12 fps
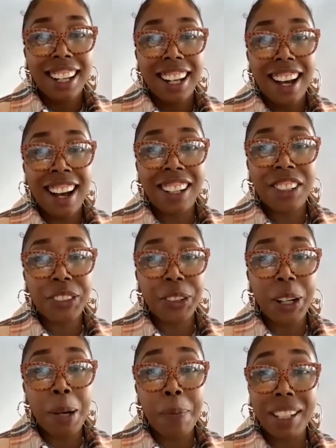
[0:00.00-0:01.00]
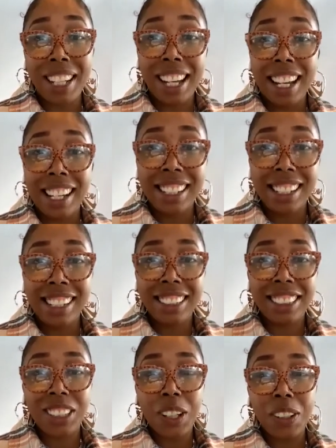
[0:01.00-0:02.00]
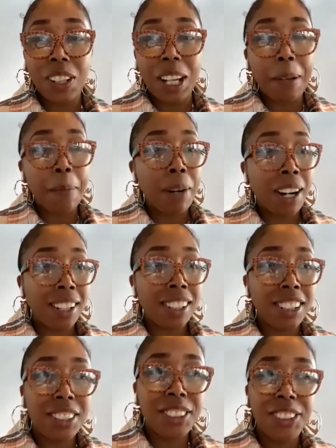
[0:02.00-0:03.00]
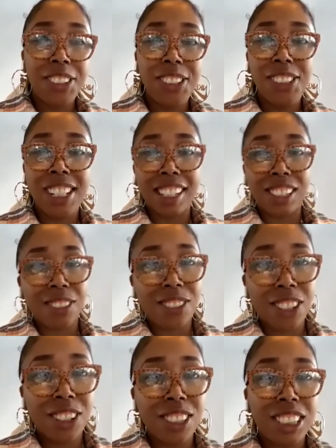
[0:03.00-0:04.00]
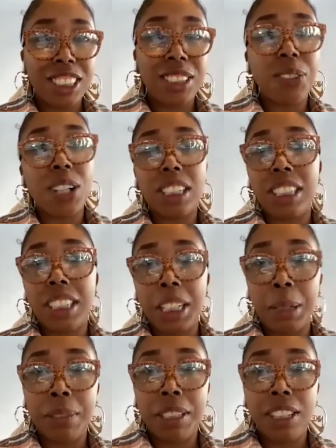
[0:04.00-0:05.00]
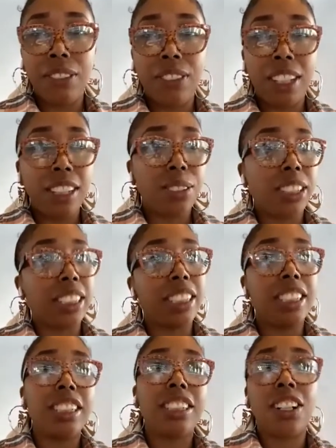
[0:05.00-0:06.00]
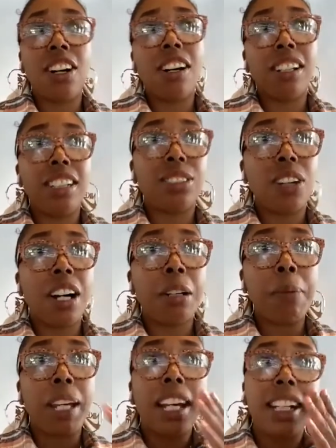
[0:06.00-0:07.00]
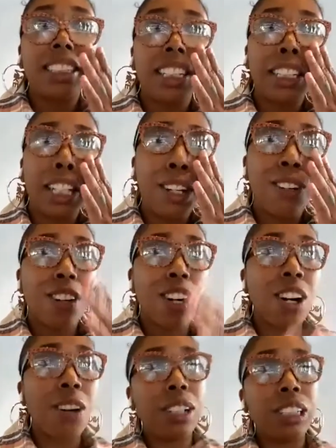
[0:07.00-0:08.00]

I grew up in the 80s, so like Motley Crue, Guns N' Roses, and watching MTV, Twisted Sister, all these rock bands, and they were always